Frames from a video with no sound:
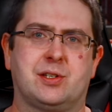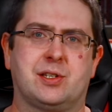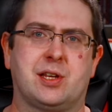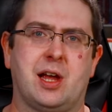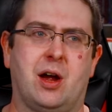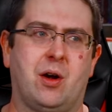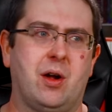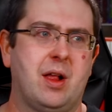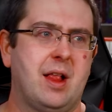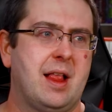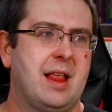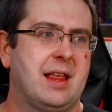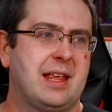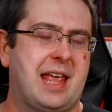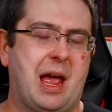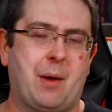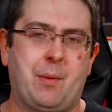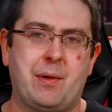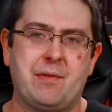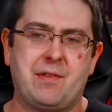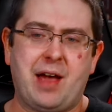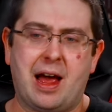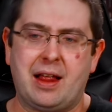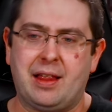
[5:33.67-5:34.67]
So yeah,
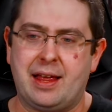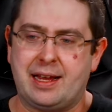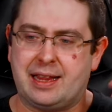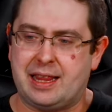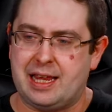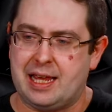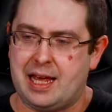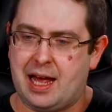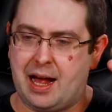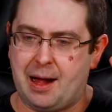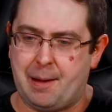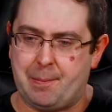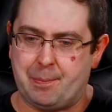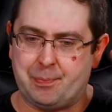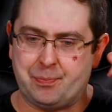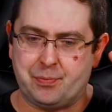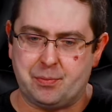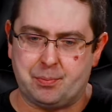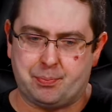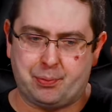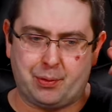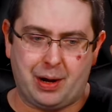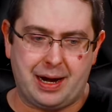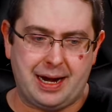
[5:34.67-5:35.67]
we've got like the
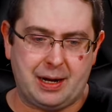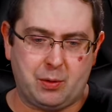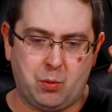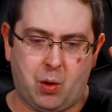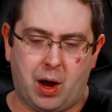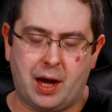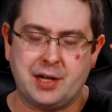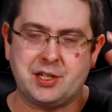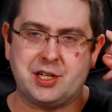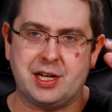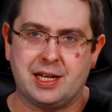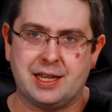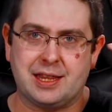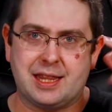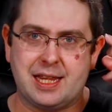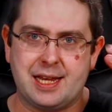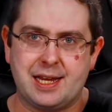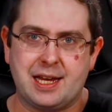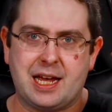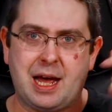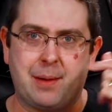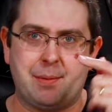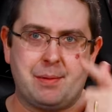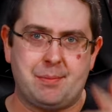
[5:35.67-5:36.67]
brainwashing
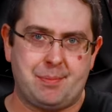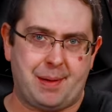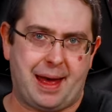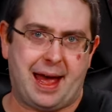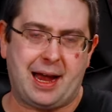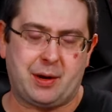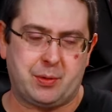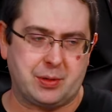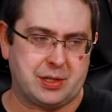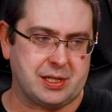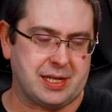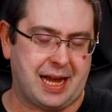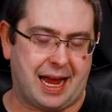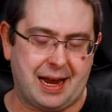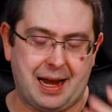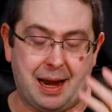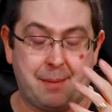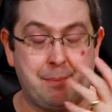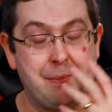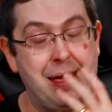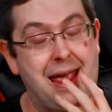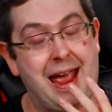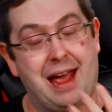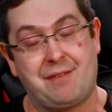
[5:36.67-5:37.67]
thing coming back, which is, and
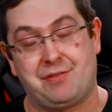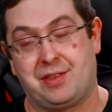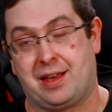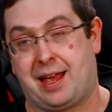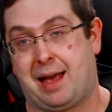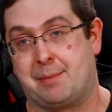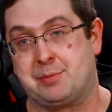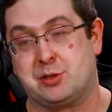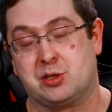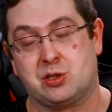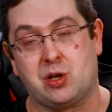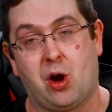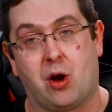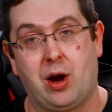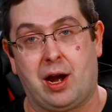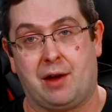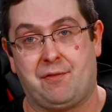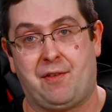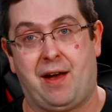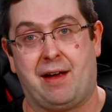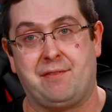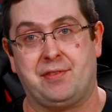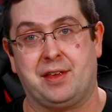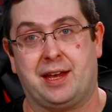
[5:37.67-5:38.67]
I may have the, I'm sorry
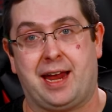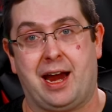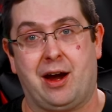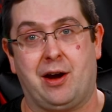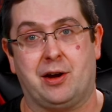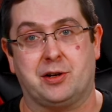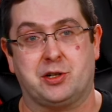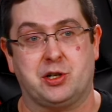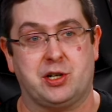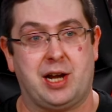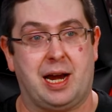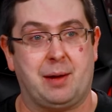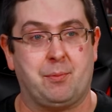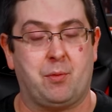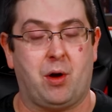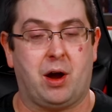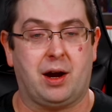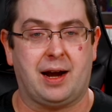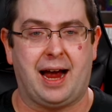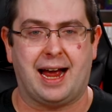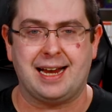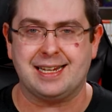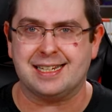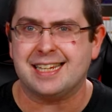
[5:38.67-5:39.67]
if I have the character name
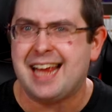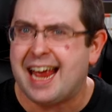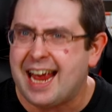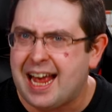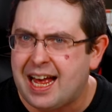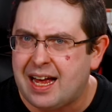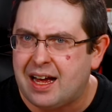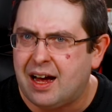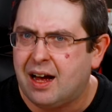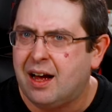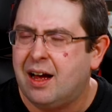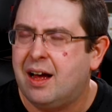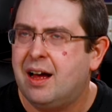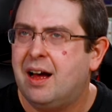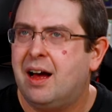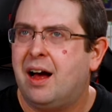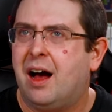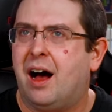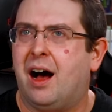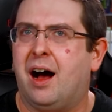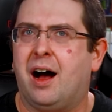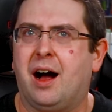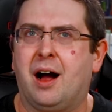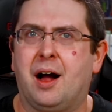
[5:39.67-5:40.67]
wrong. Isaiah,
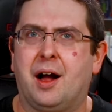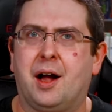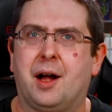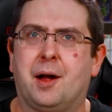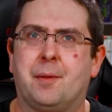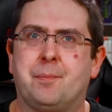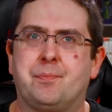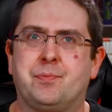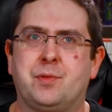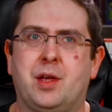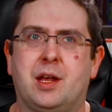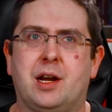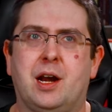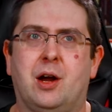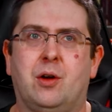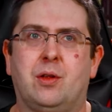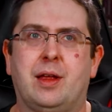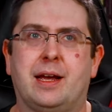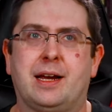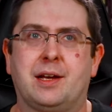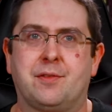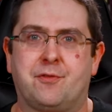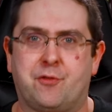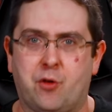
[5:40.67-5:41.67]
you know,
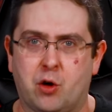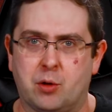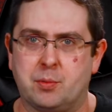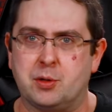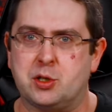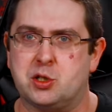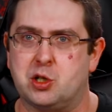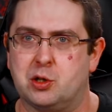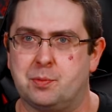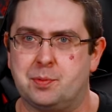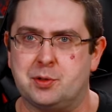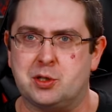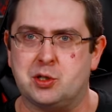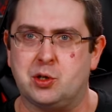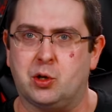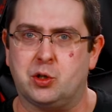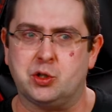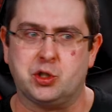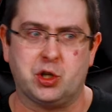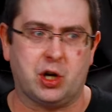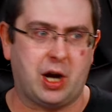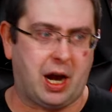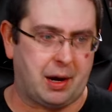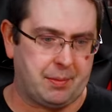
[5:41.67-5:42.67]
like a former super
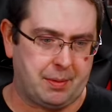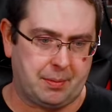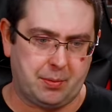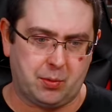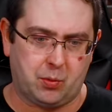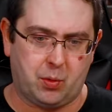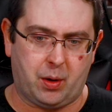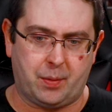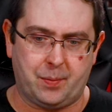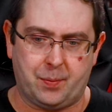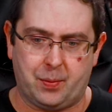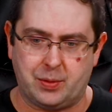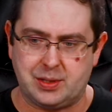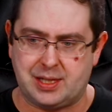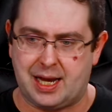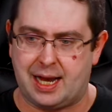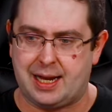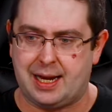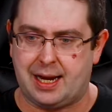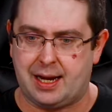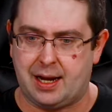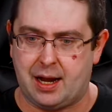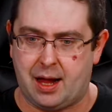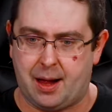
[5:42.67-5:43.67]
soldier. I remember, what was
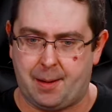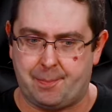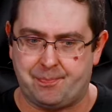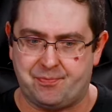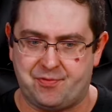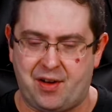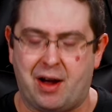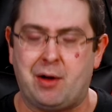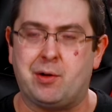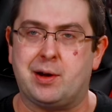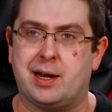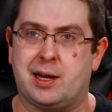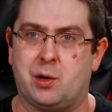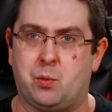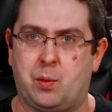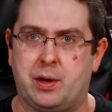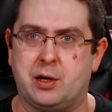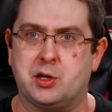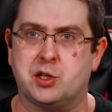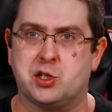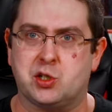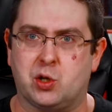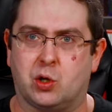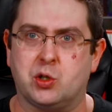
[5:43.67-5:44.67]
that in Falcon and
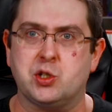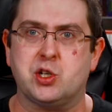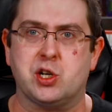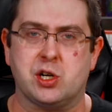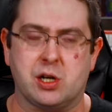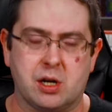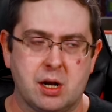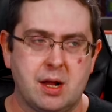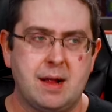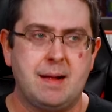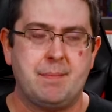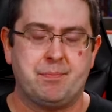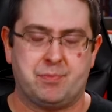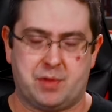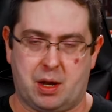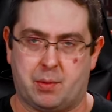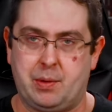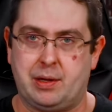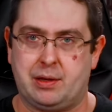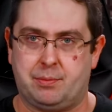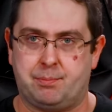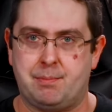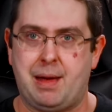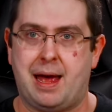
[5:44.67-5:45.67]
Winter Soldier that
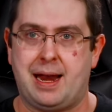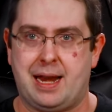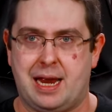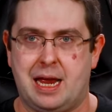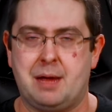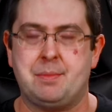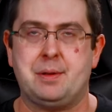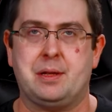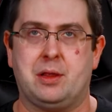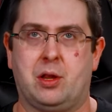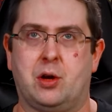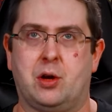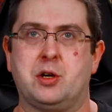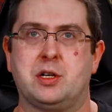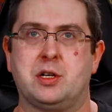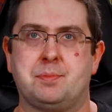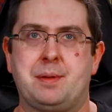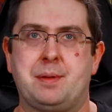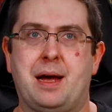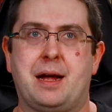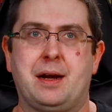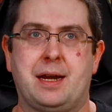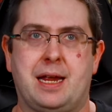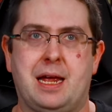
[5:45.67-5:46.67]
we've met him and learned
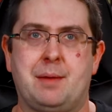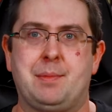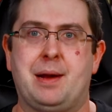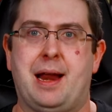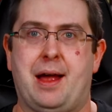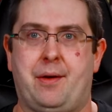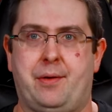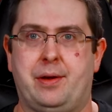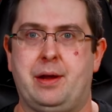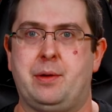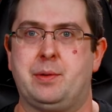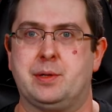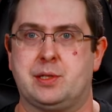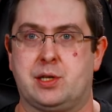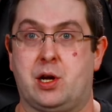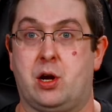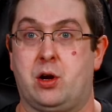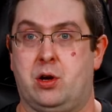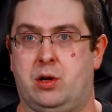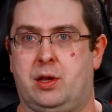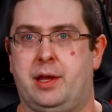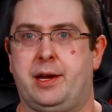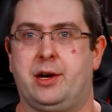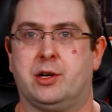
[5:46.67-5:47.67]
about him and how he was an
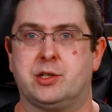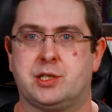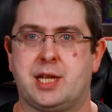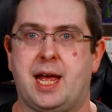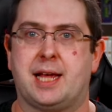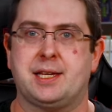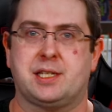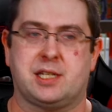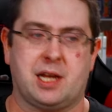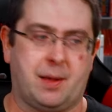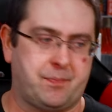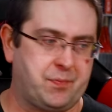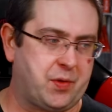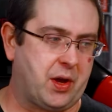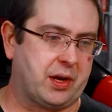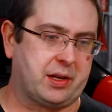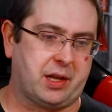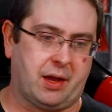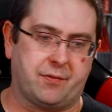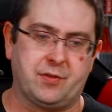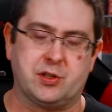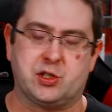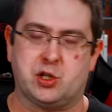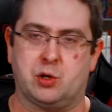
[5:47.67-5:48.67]
earlier test subject
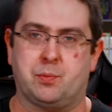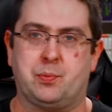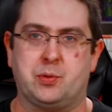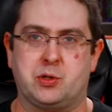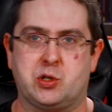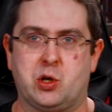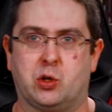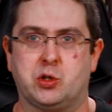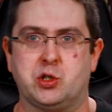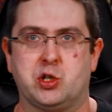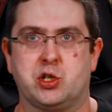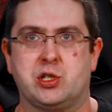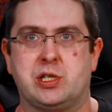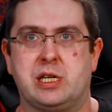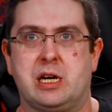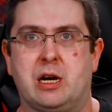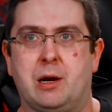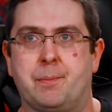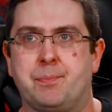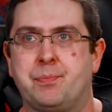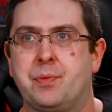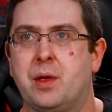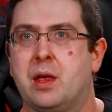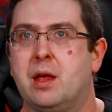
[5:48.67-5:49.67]
of the super soldier
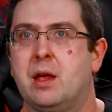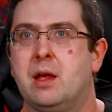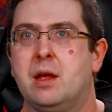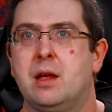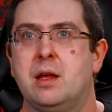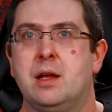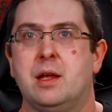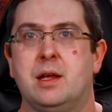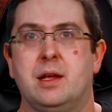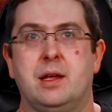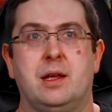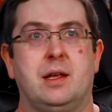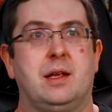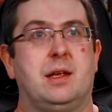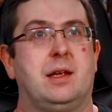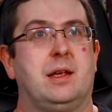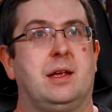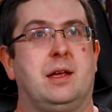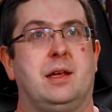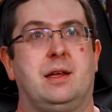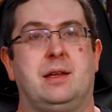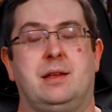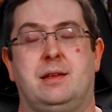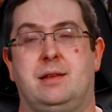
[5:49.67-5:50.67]
serum.
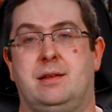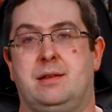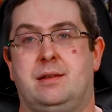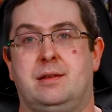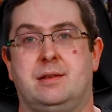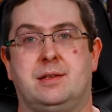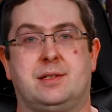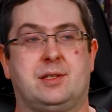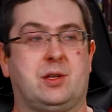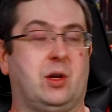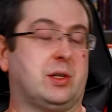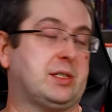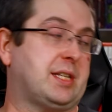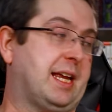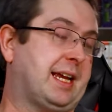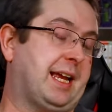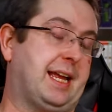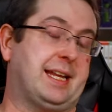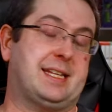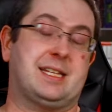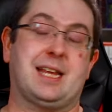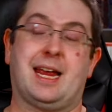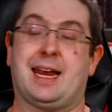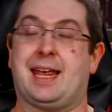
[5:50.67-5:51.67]
So
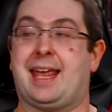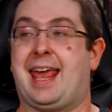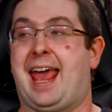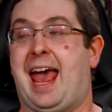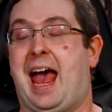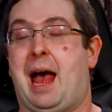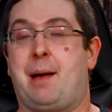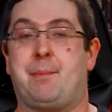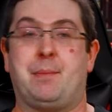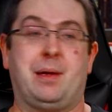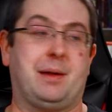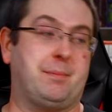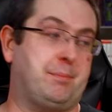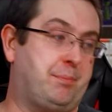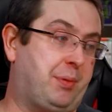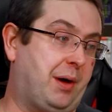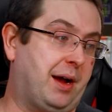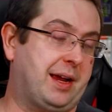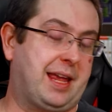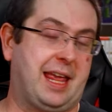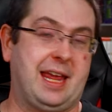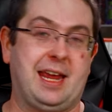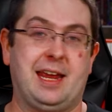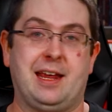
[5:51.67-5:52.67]
it's like Cap and
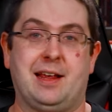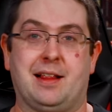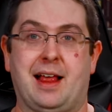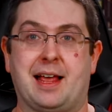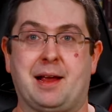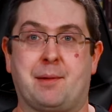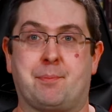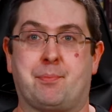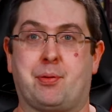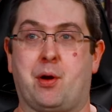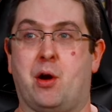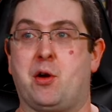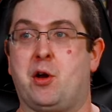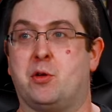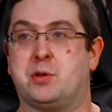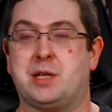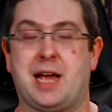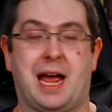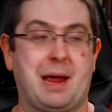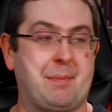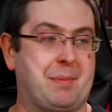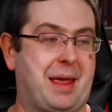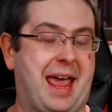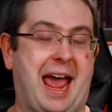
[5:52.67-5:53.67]
Bucky, like
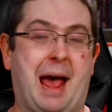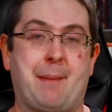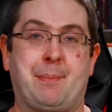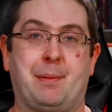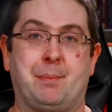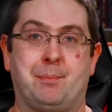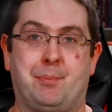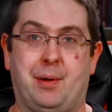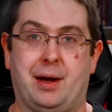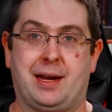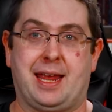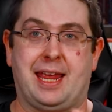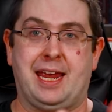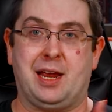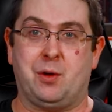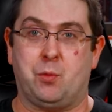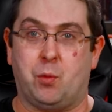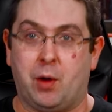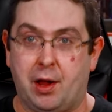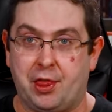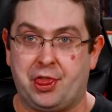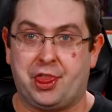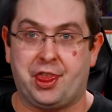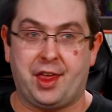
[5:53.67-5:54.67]
prototype Cap and Bucky in
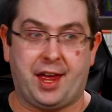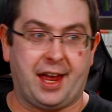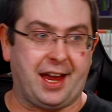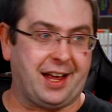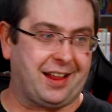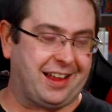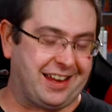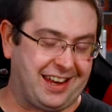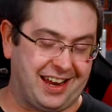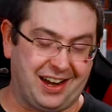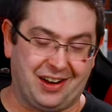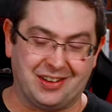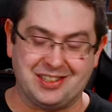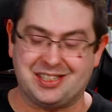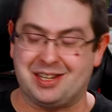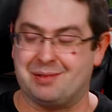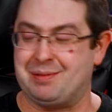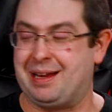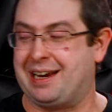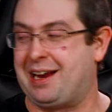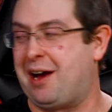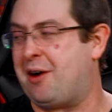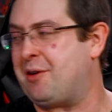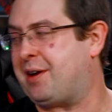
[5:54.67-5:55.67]
one thing, you know? So I'm
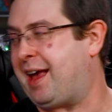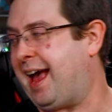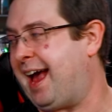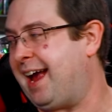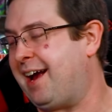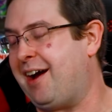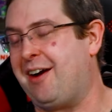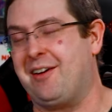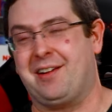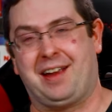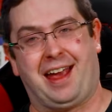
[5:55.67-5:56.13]
like, okay.